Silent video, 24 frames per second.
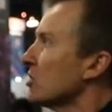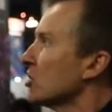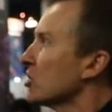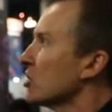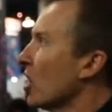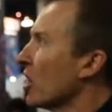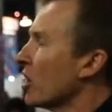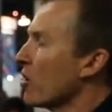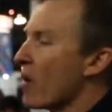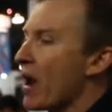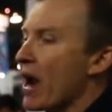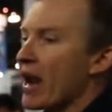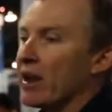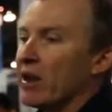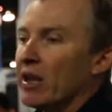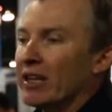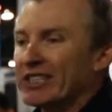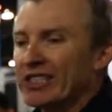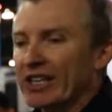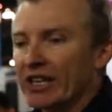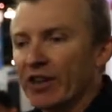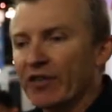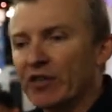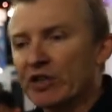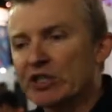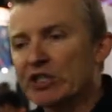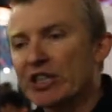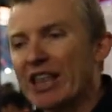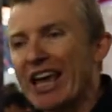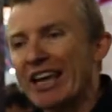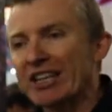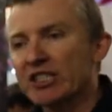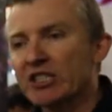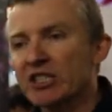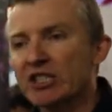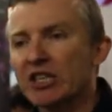Sonarray delivers
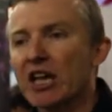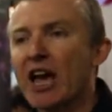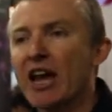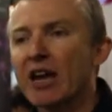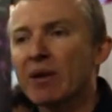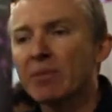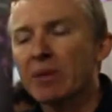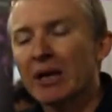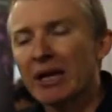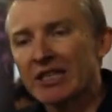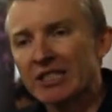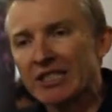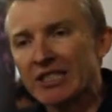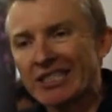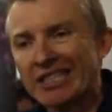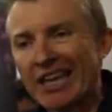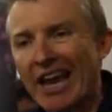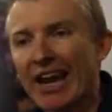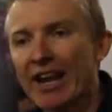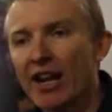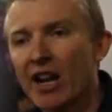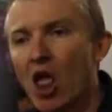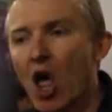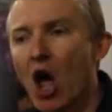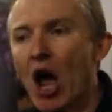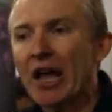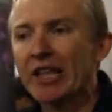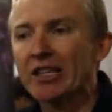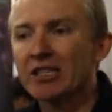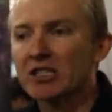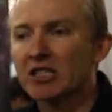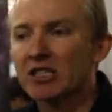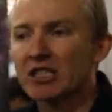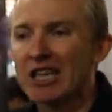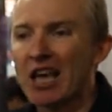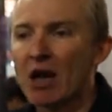that same satellite
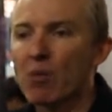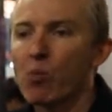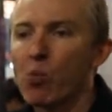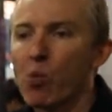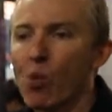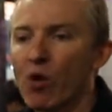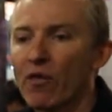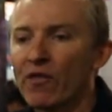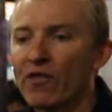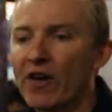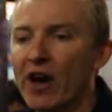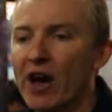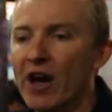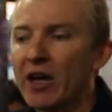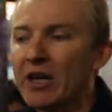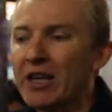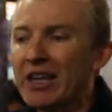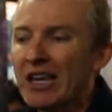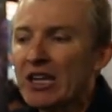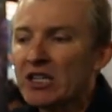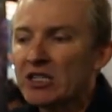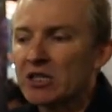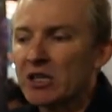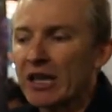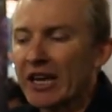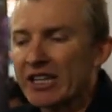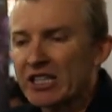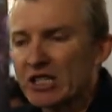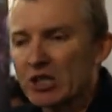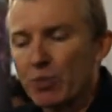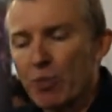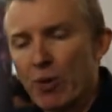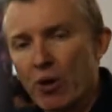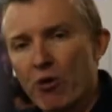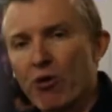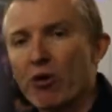subwoofer
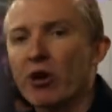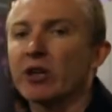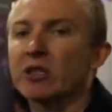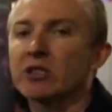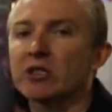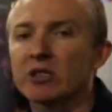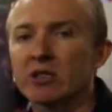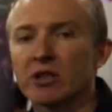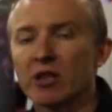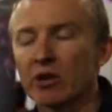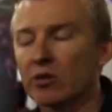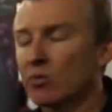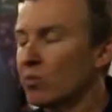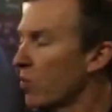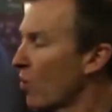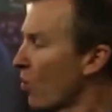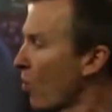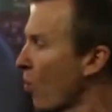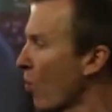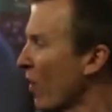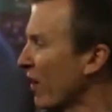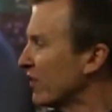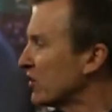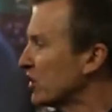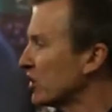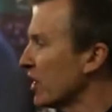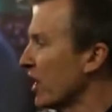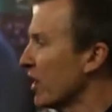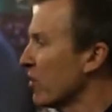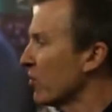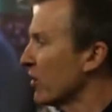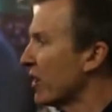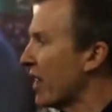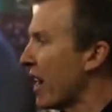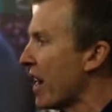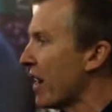experience that we've
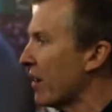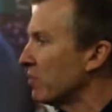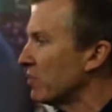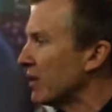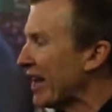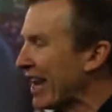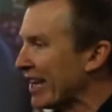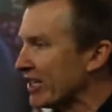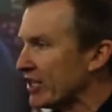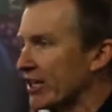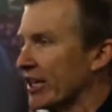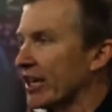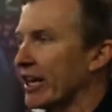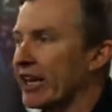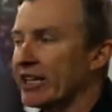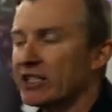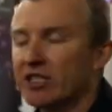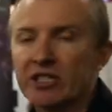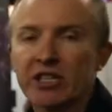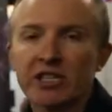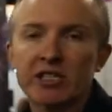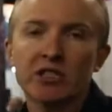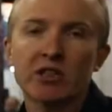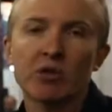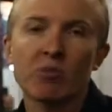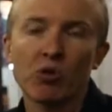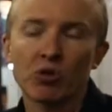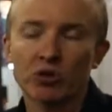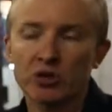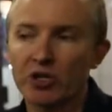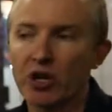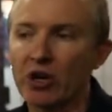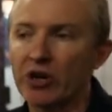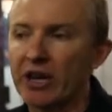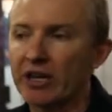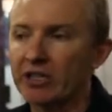seen with our SLS system or
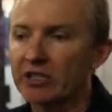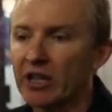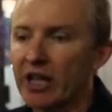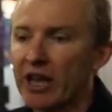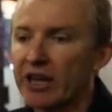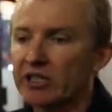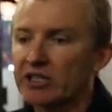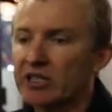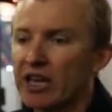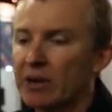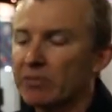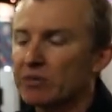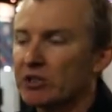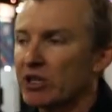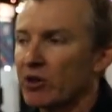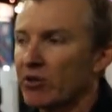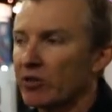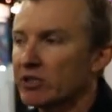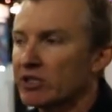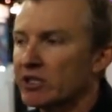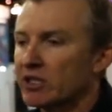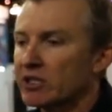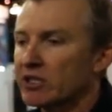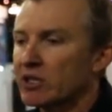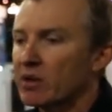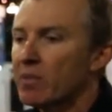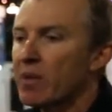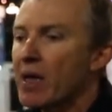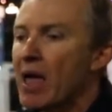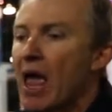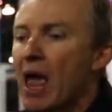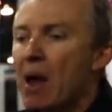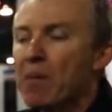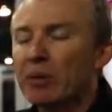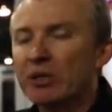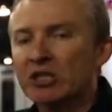Sonance Landscape Series system,
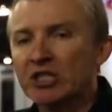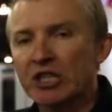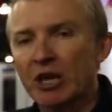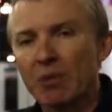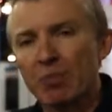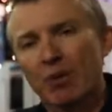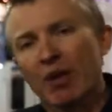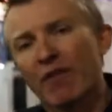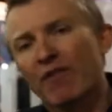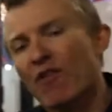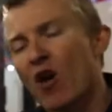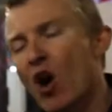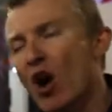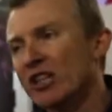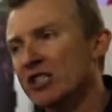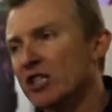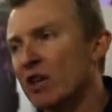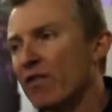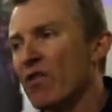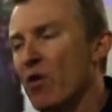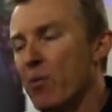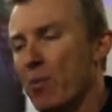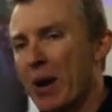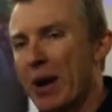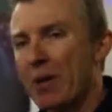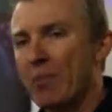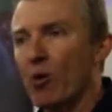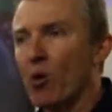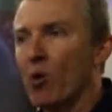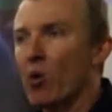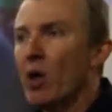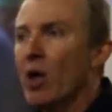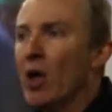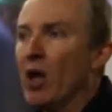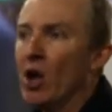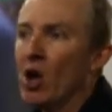but simplifies it for people
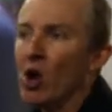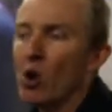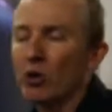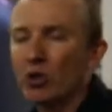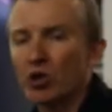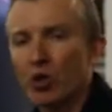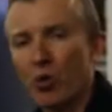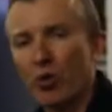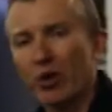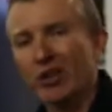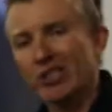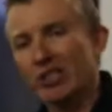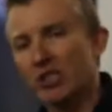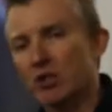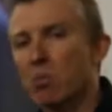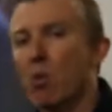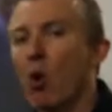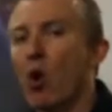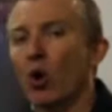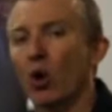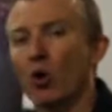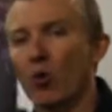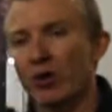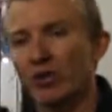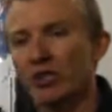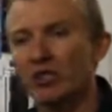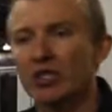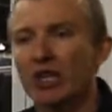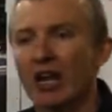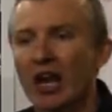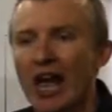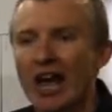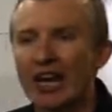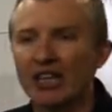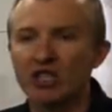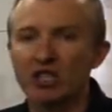who are doing smaller
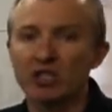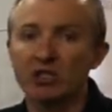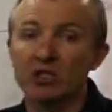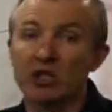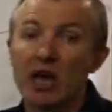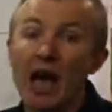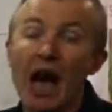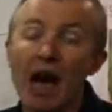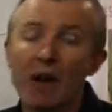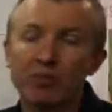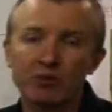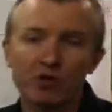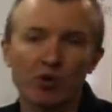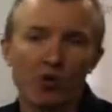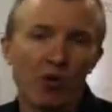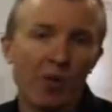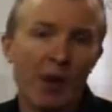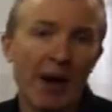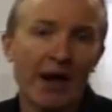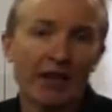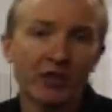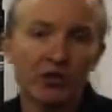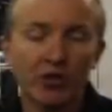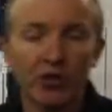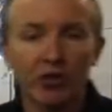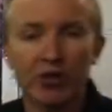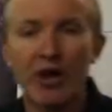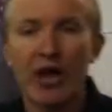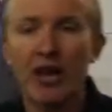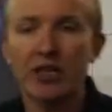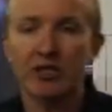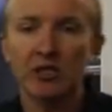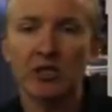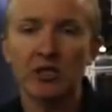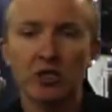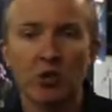installations up to about
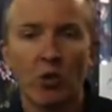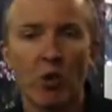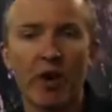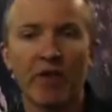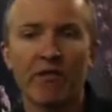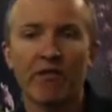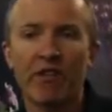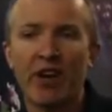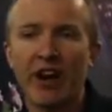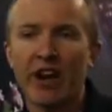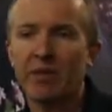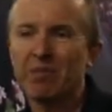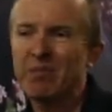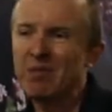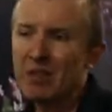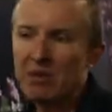2,000 square feet